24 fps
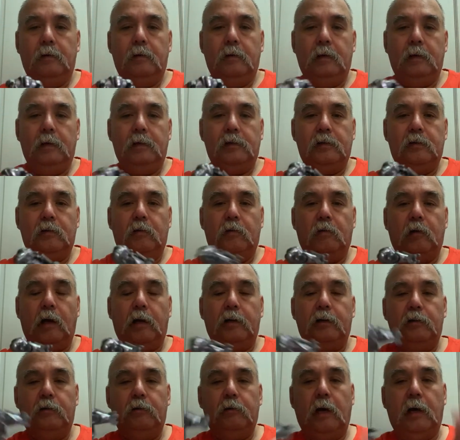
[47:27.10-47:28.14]
He's cool. I
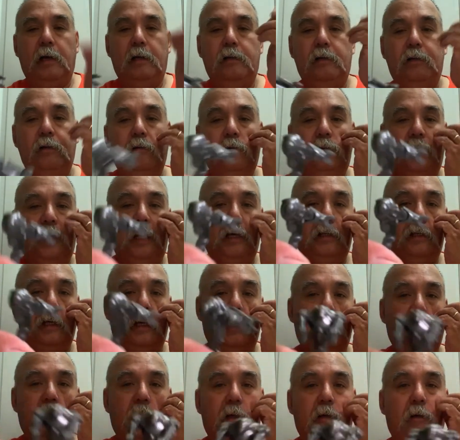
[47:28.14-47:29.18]
do think
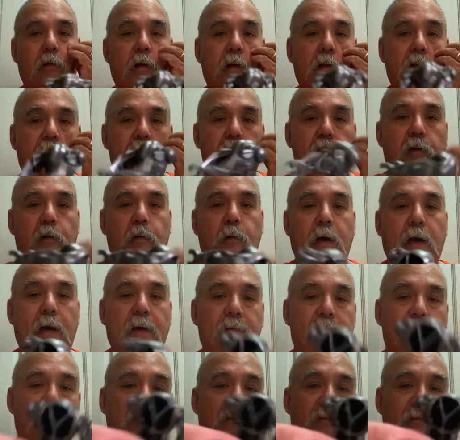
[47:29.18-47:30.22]
that Lego got these right away. I've never